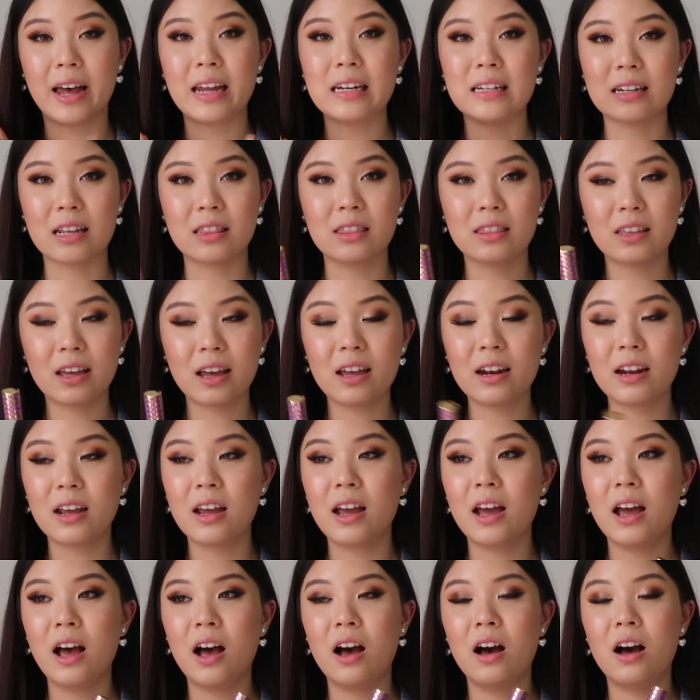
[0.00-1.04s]
I did that.
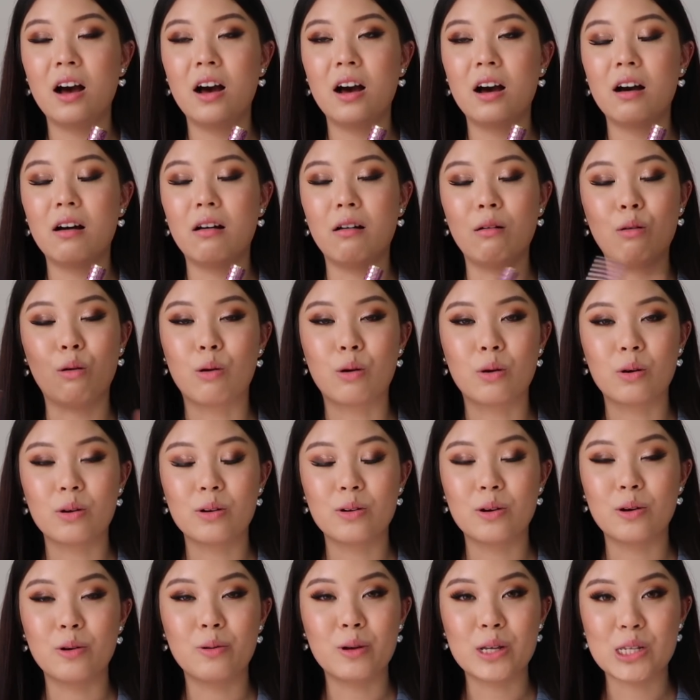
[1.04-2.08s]
Oh,
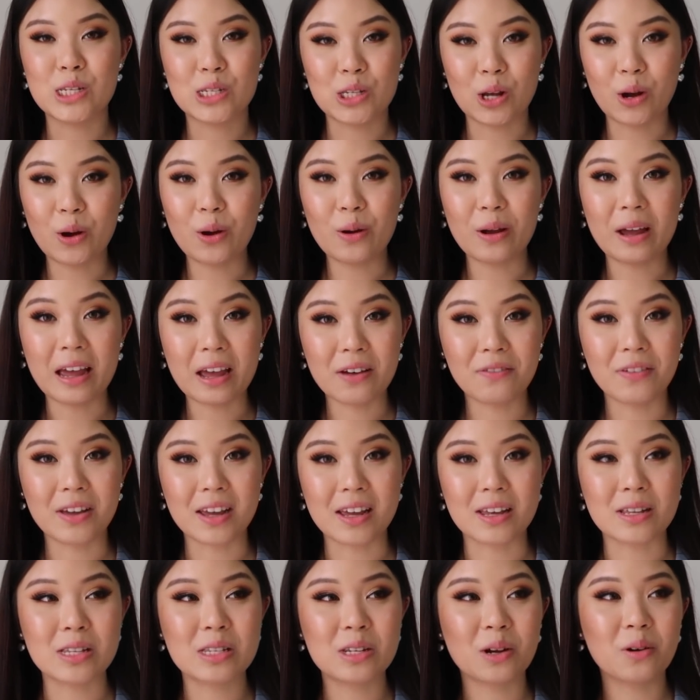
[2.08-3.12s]
it was so
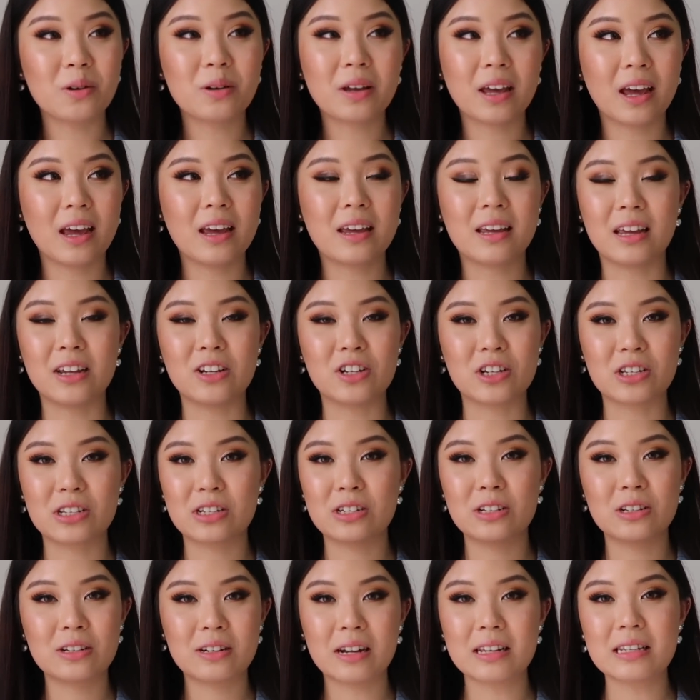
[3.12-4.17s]
heavy, so cakey,
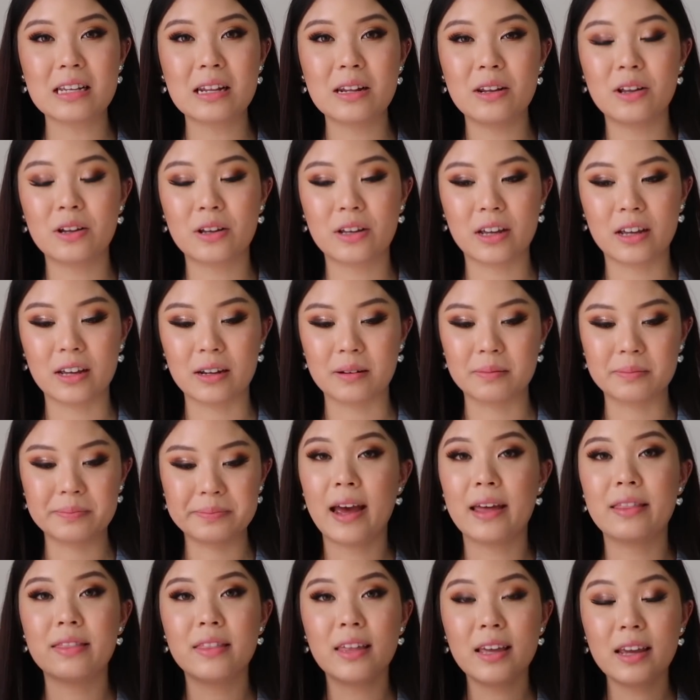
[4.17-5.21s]
just doesn't look good.
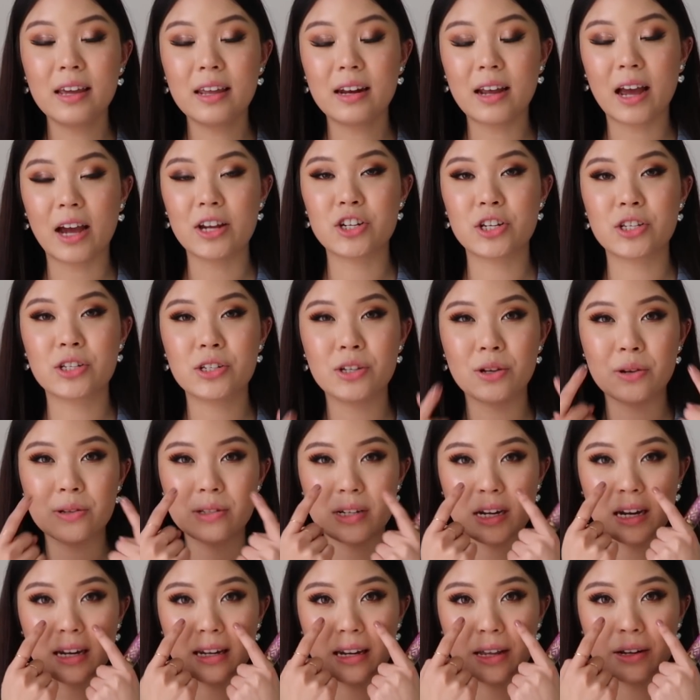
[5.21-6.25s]
And then I just
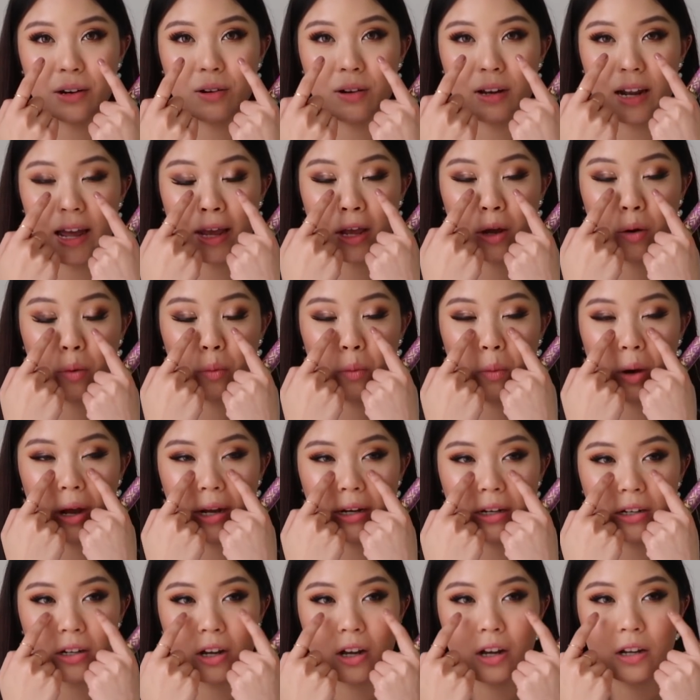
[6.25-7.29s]
used a little, like
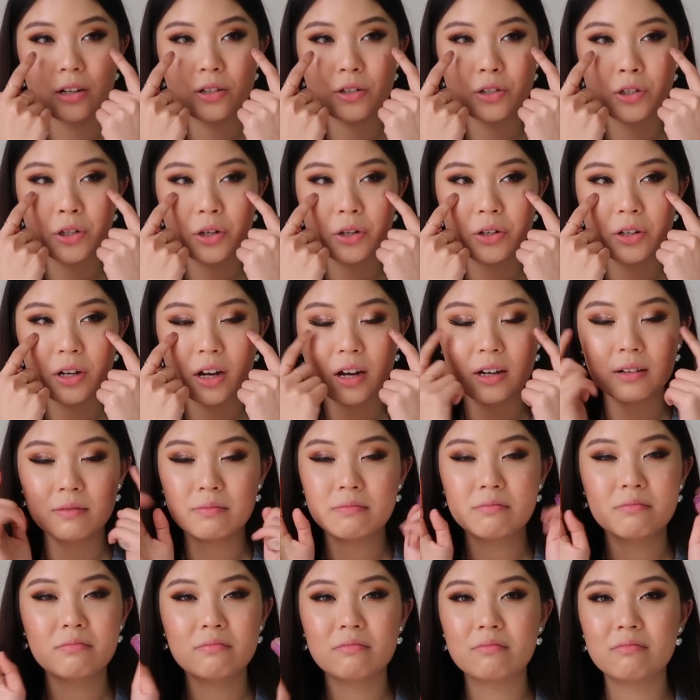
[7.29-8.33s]
one dot, two
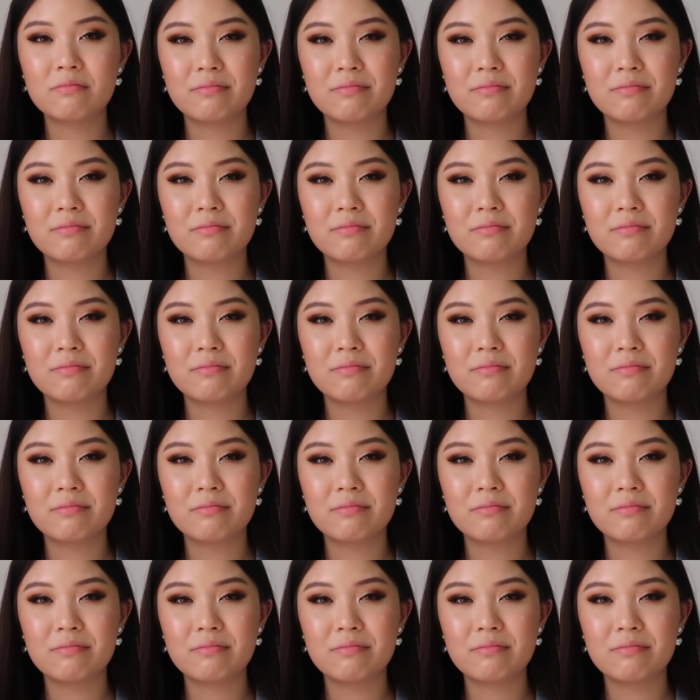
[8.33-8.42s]
dot,